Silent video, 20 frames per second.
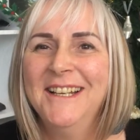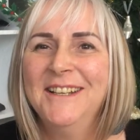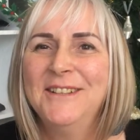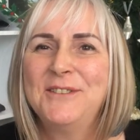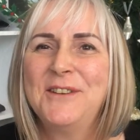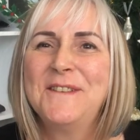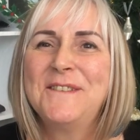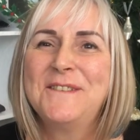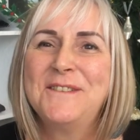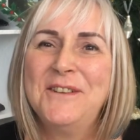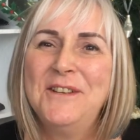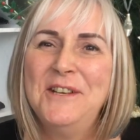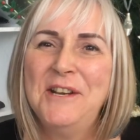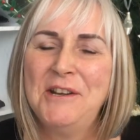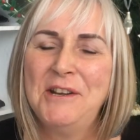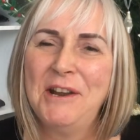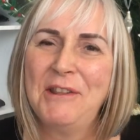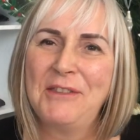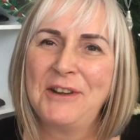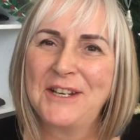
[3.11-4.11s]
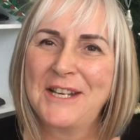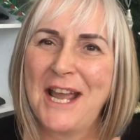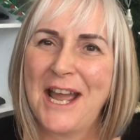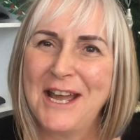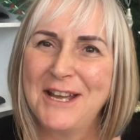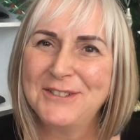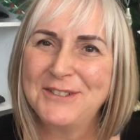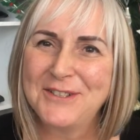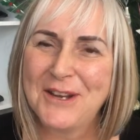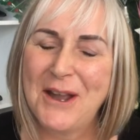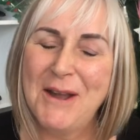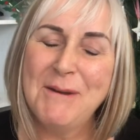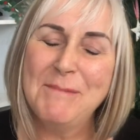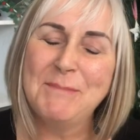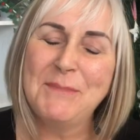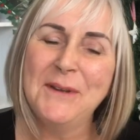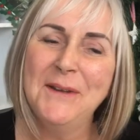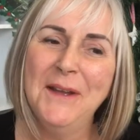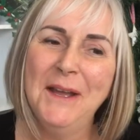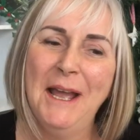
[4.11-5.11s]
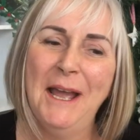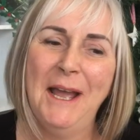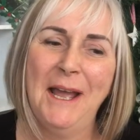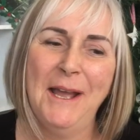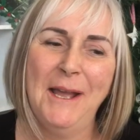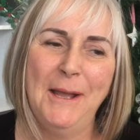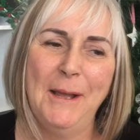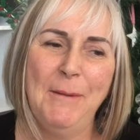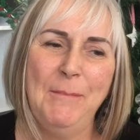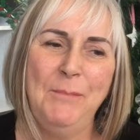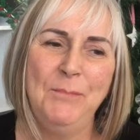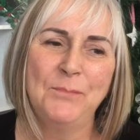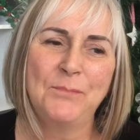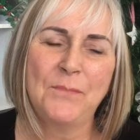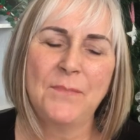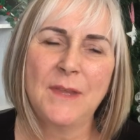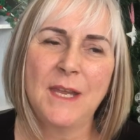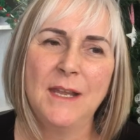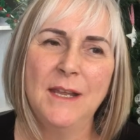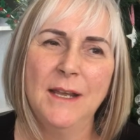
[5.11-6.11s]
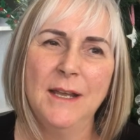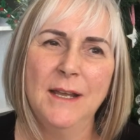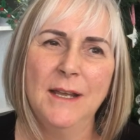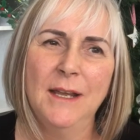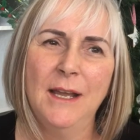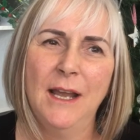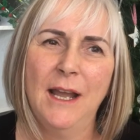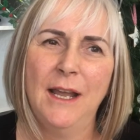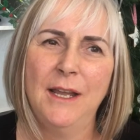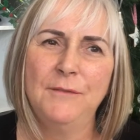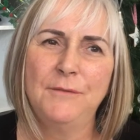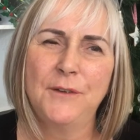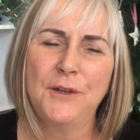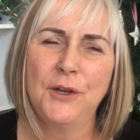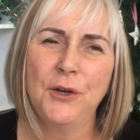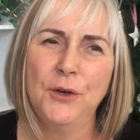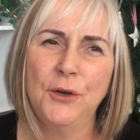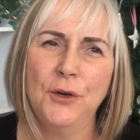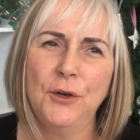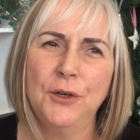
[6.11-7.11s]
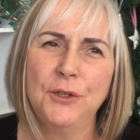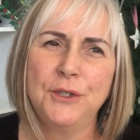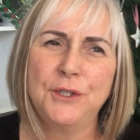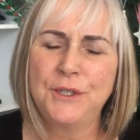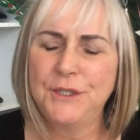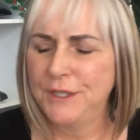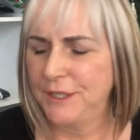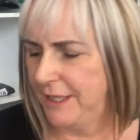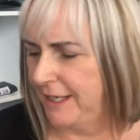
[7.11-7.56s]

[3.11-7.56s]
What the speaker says: Just doing another catch up. I've got